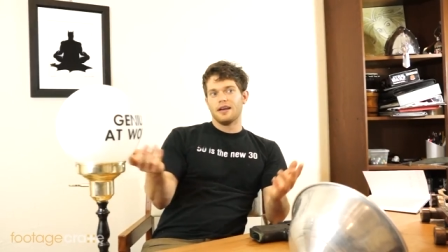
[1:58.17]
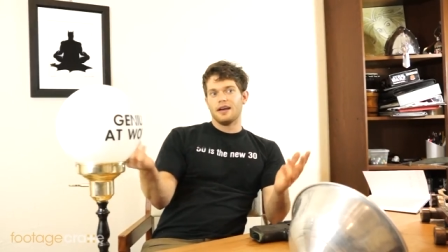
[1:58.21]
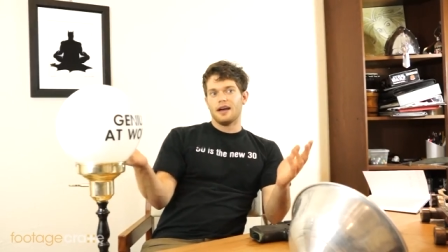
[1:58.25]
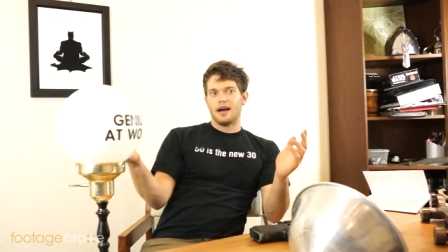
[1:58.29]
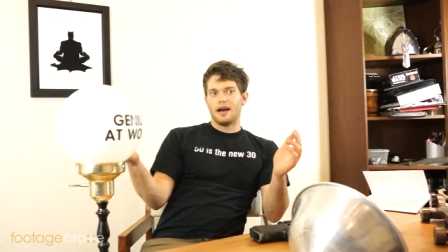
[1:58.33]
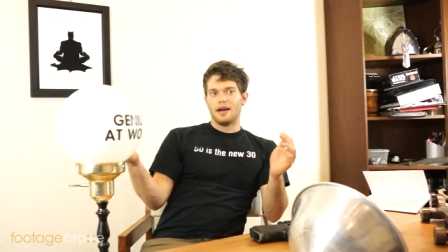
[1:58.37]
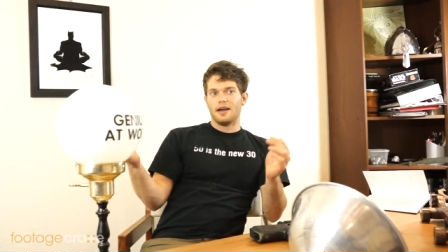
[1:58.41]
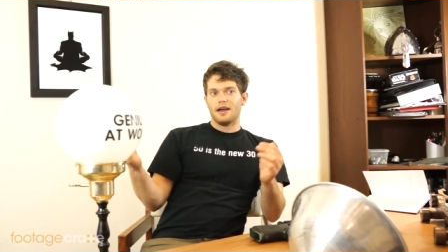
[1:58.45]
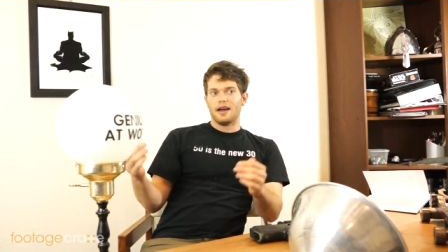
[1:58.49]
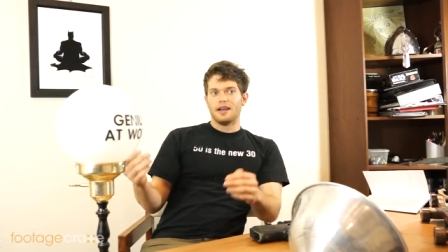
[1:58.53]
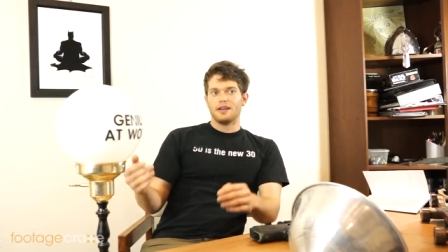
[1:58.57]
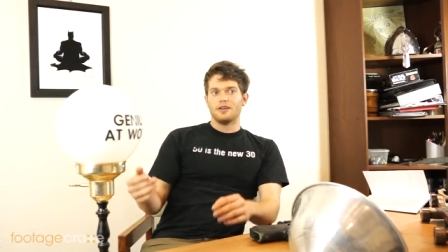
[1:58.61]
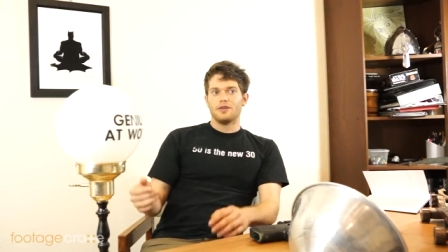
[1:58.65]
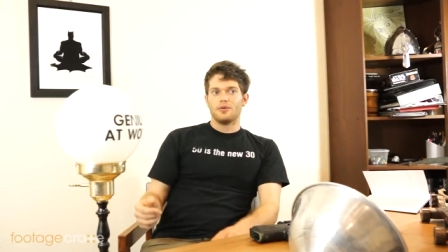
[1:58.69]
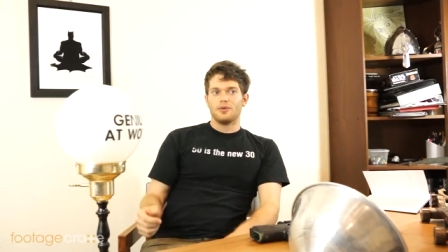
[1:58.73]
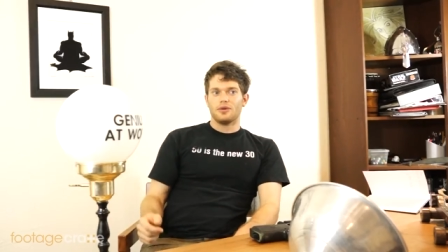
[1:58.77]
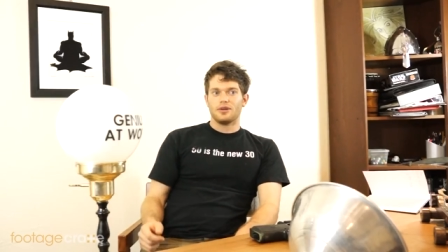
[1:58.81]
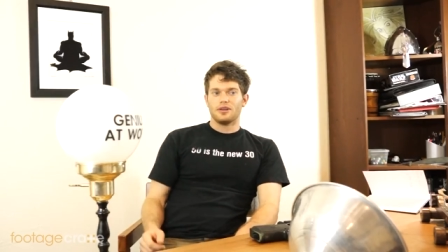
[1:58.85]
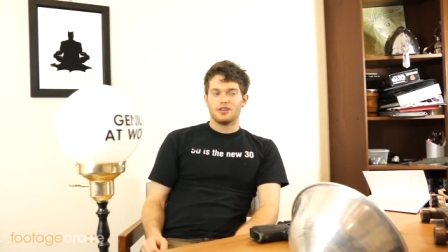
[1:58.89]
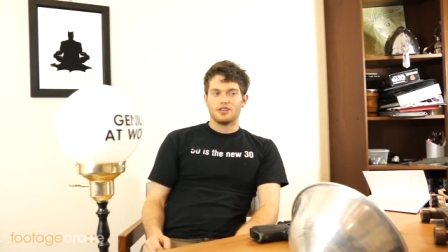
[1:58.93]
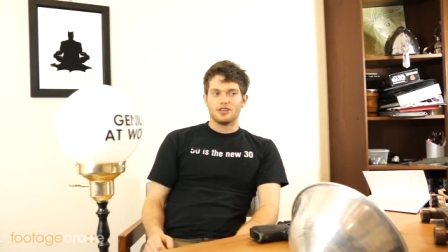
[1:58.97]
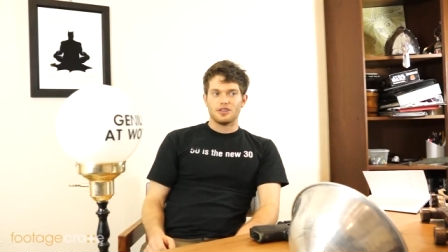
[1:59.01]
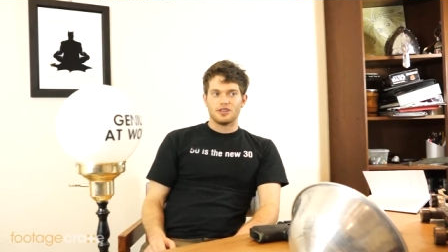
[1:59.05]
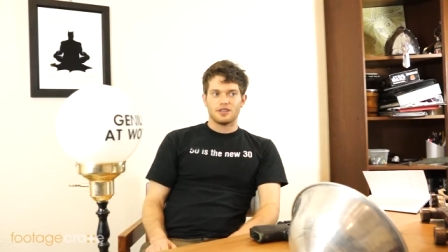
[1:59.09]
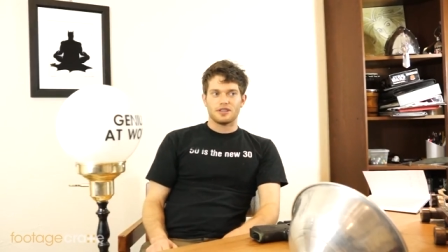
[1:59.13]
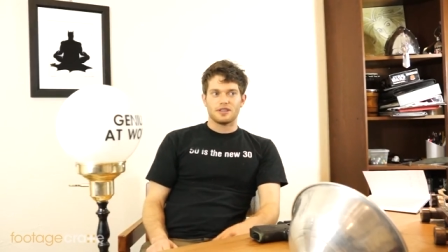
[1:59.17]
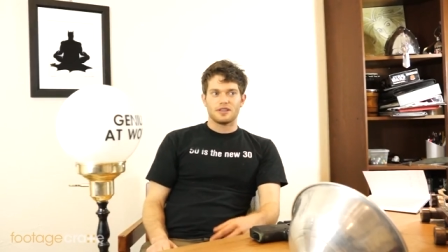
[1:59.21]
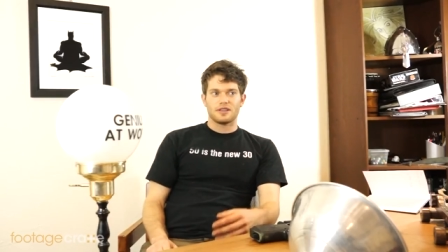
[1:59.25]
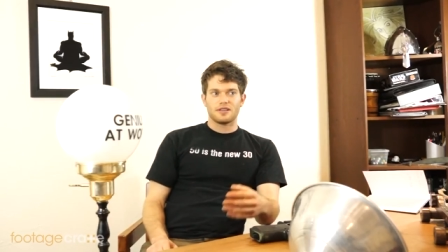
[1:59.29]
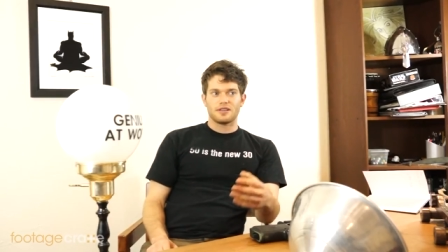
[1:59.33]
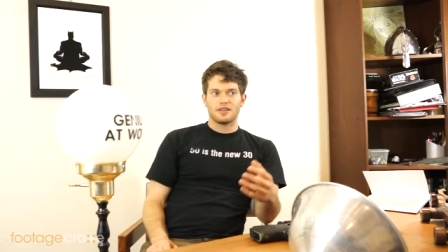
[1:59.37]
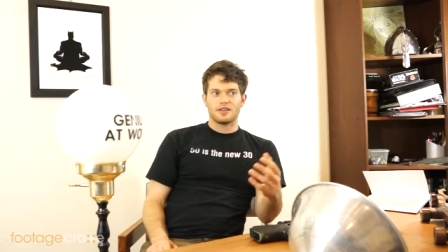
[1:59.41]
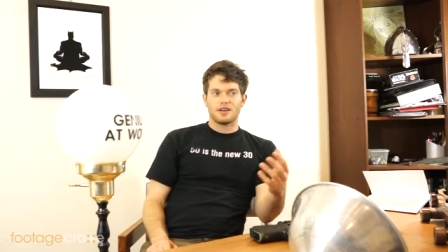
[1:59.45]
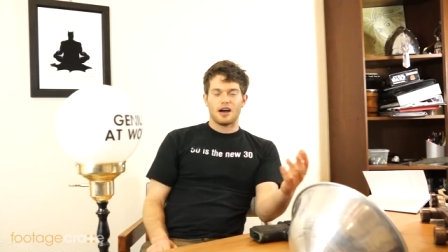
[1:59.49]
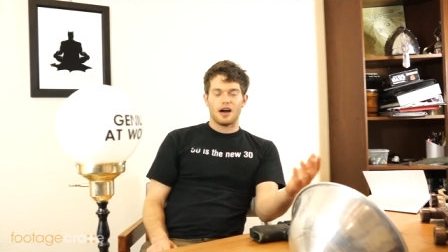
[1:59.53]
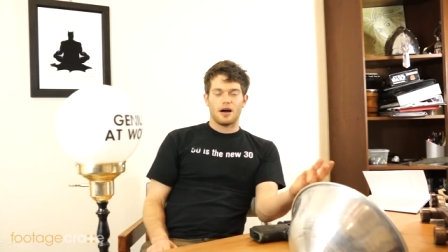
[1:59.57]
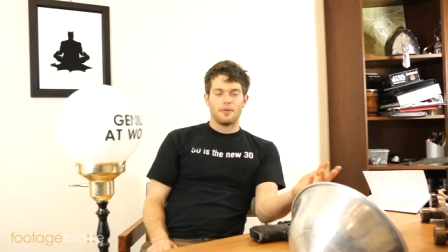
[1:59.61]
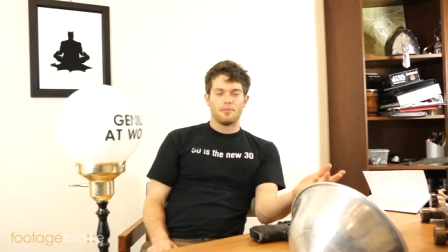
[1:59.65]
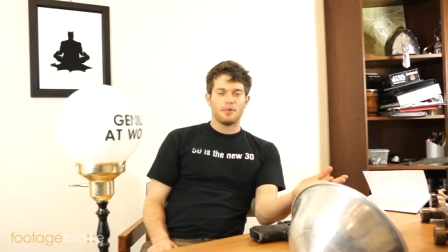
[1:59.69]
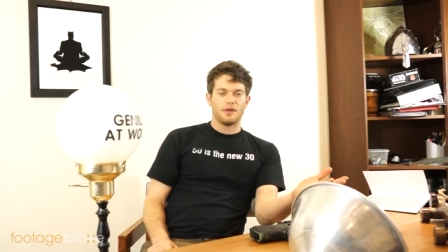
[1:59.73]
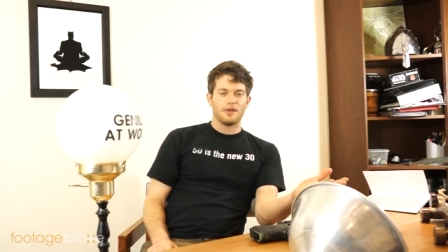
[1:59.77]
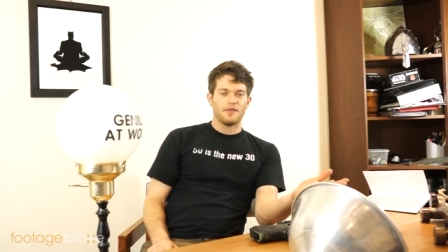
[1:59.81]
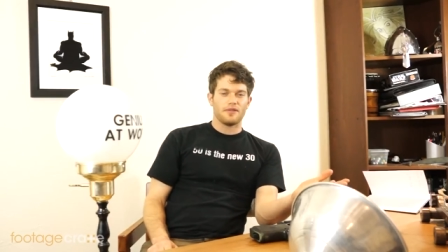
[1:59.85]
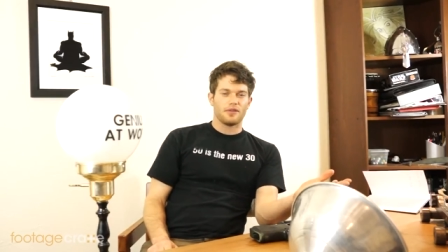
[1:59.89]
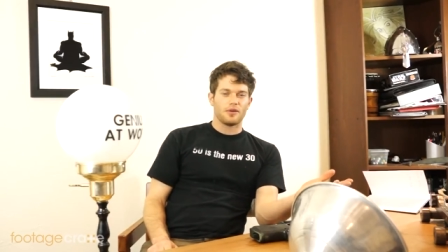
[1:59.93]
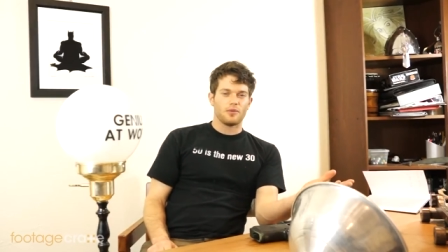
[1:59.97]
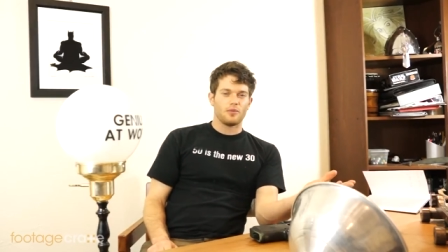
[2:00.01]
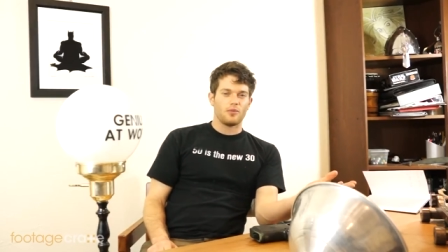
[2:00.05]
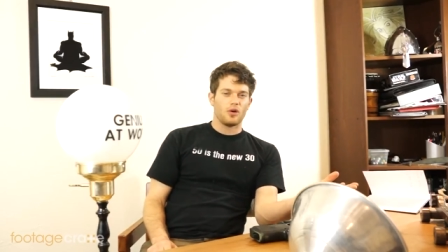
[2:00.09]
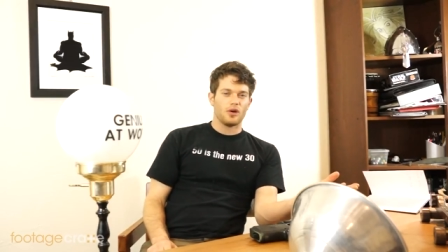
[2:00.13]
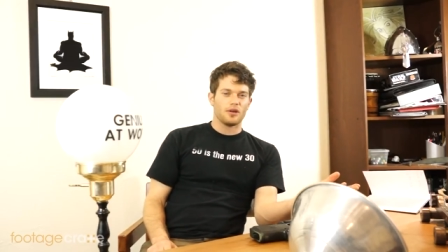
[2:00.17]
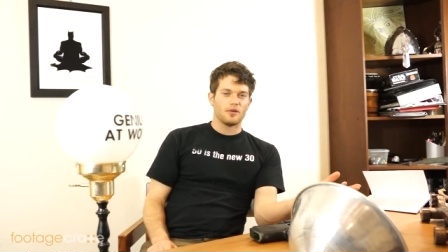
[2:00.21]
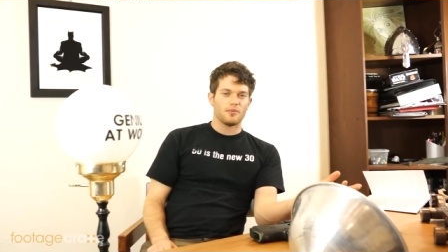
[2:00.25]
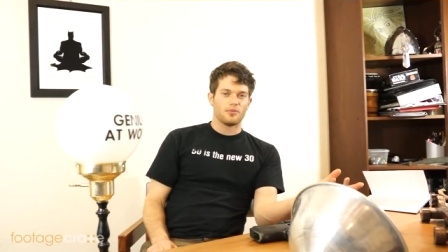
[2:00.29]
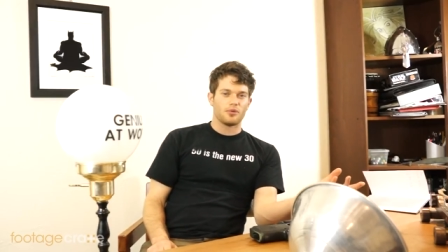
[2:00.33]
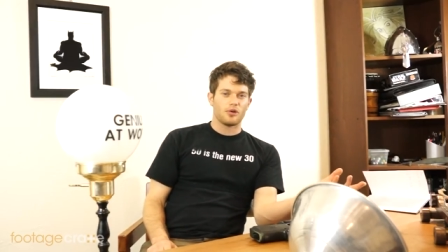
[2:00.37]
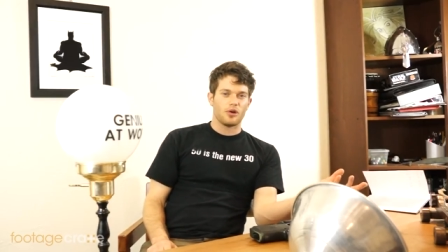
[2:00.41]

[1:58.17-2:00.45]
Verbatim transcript: I, I don't want to just copy from one